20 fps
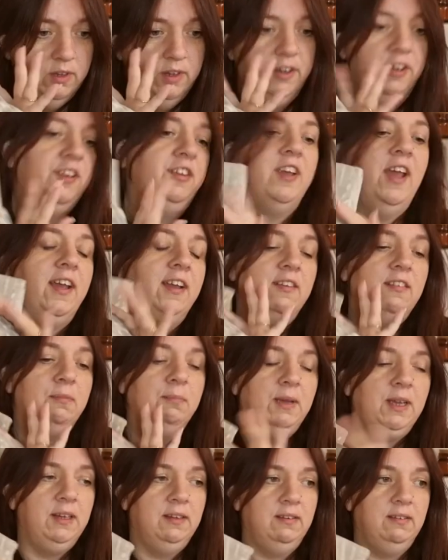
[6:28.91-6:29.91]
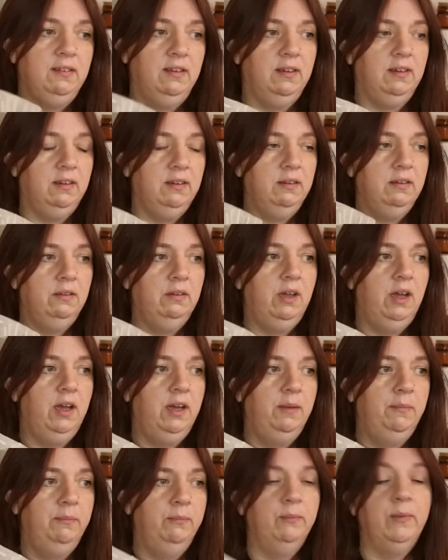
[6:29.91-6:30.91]
shades means that
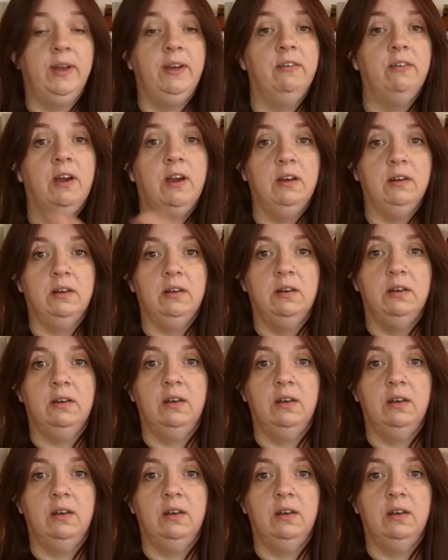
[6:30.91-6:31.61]
when there aren't